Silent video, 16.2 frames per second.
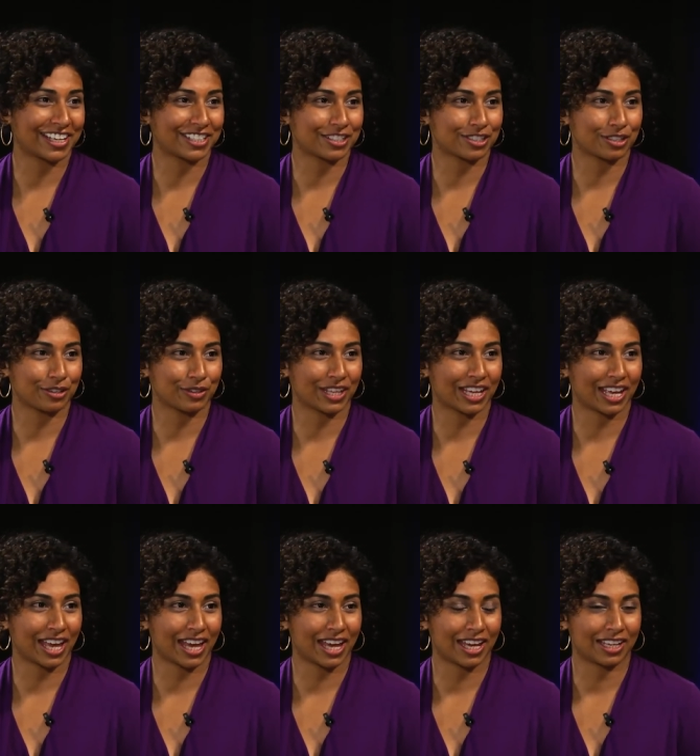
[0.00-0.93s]
and so they
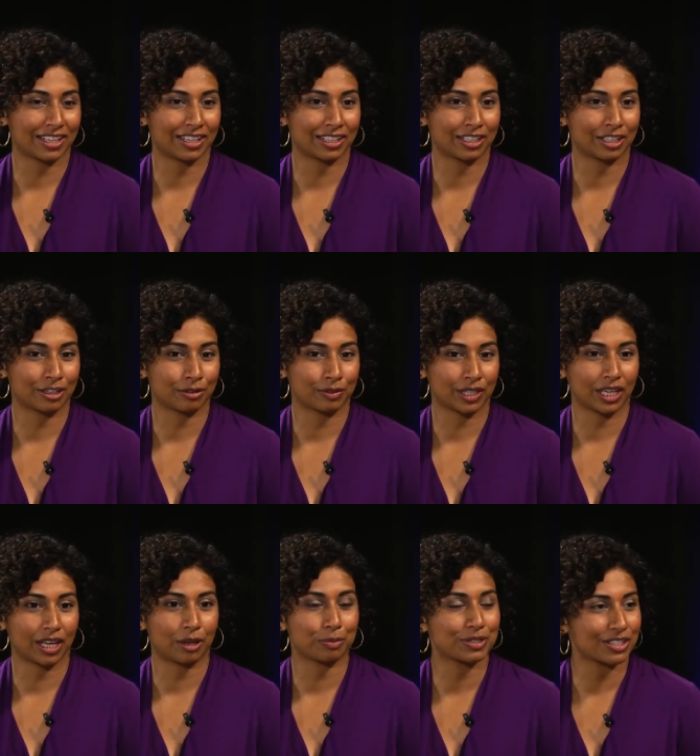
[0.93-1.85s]
had, you know,
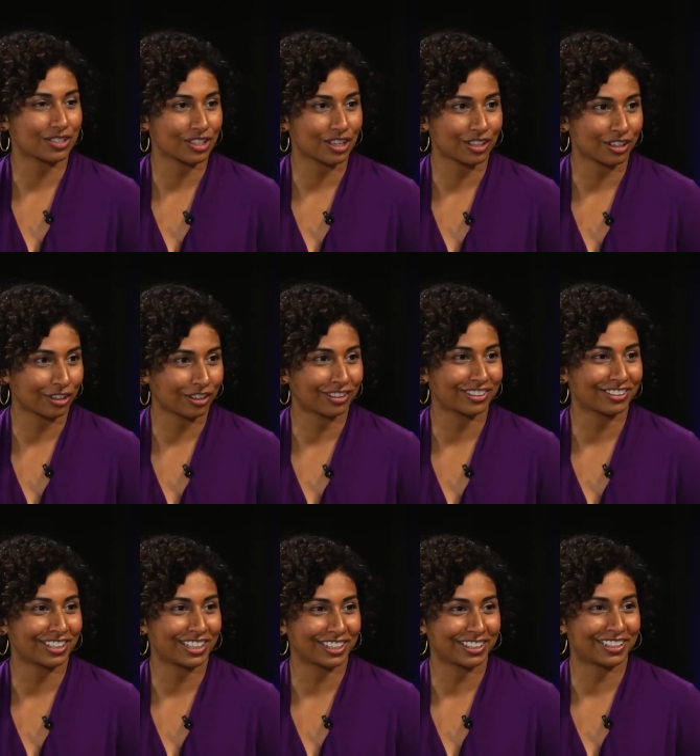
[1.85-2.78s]
they helped each other
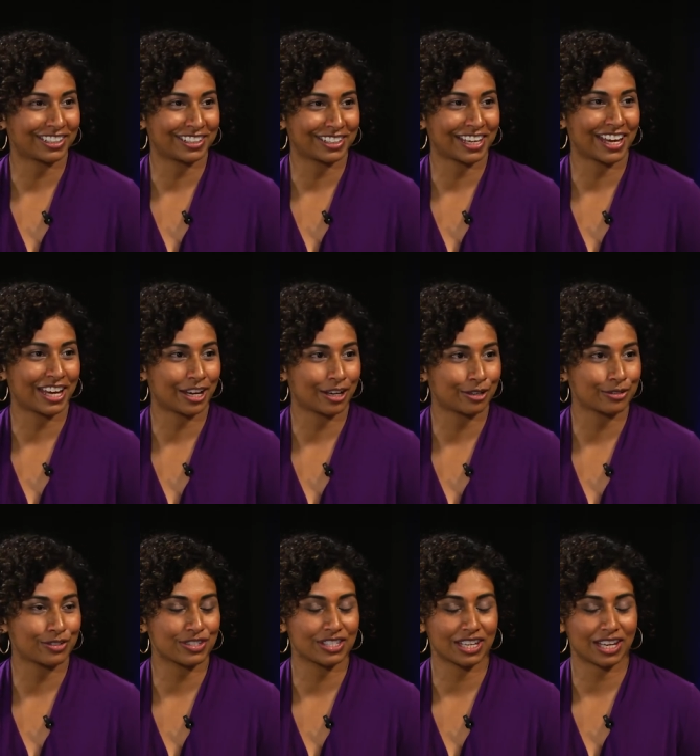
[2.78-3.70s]
in the
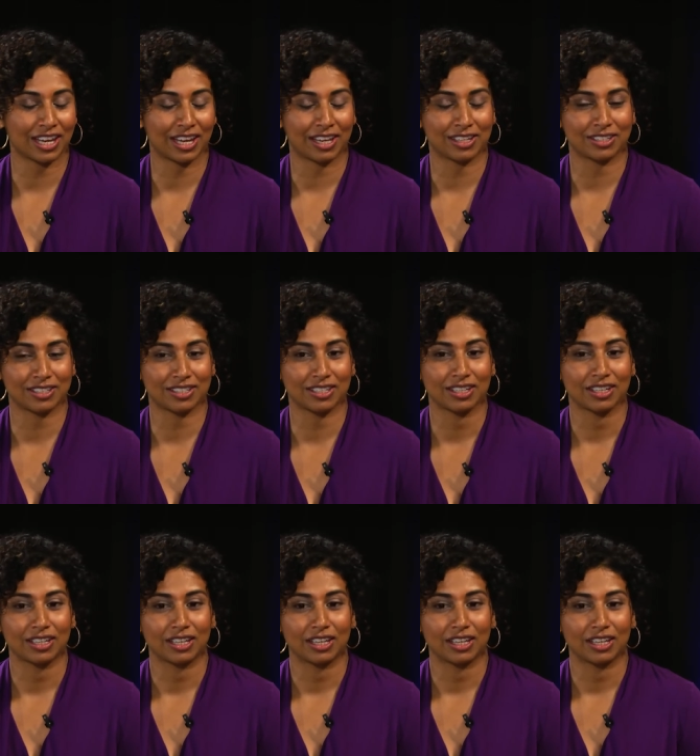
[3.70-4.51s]
house. And